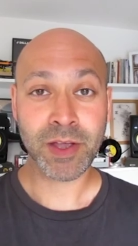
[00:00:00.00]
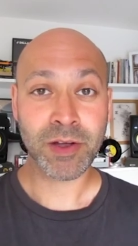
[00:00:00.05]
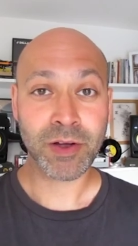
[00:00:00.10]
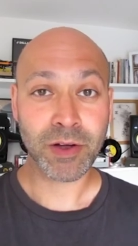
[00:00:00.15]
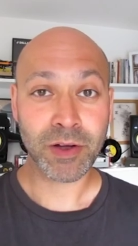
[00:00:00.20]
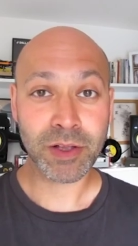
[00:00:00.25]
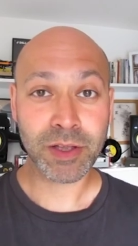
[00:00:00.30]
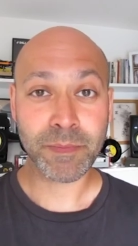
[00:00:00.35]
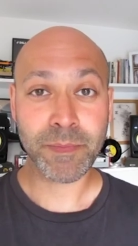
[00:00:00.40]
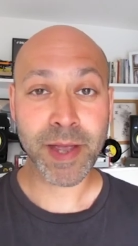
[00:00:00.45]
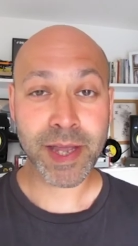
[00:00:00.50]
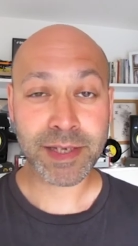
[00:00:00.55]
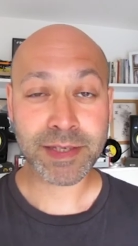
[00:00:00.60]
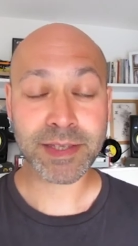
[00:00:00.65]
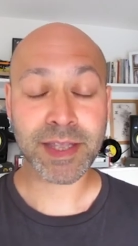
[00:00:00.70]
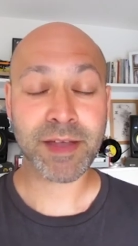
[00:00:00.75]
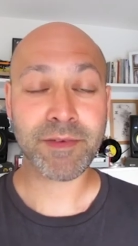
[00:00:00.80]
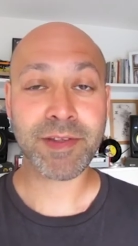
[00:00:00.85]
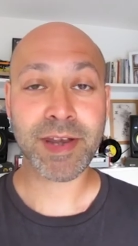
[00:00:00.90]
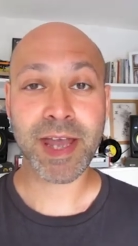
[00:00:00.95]
All the
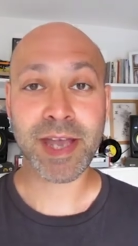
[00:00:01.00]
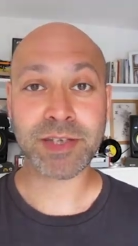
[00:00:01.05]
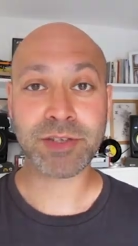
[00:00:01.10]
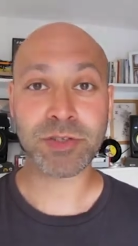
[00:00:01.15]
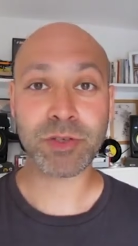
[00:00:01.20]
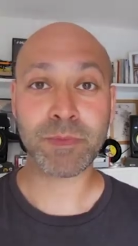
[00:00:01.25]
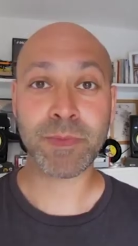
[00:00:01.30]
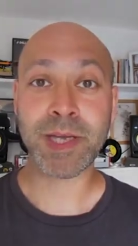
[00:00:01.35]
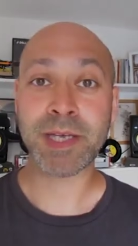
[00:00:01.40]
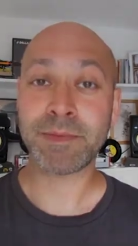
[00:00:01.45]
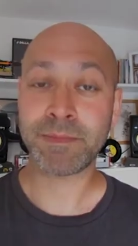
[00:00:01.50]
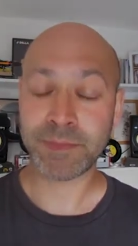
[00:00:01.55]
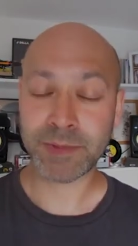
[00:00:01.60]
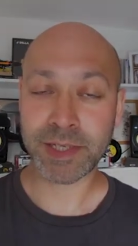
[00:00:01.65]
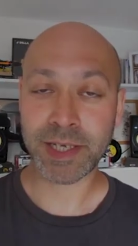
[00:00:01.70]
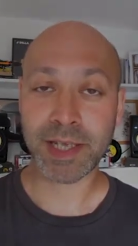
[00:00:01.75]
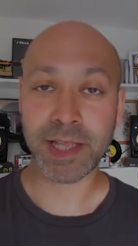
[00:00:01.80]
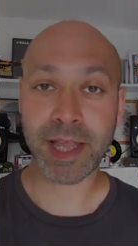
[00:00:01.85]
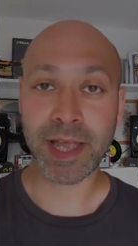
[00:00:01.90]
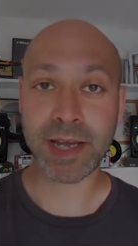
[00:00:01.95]
best, have a nice summer,
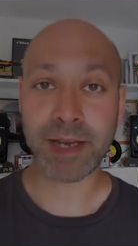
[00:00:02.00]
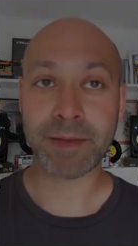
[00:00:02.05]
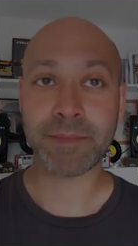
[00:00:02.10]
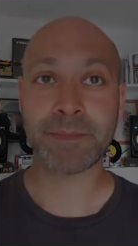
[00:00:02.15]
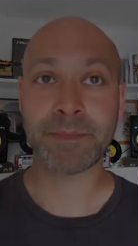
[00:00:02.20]
see you later.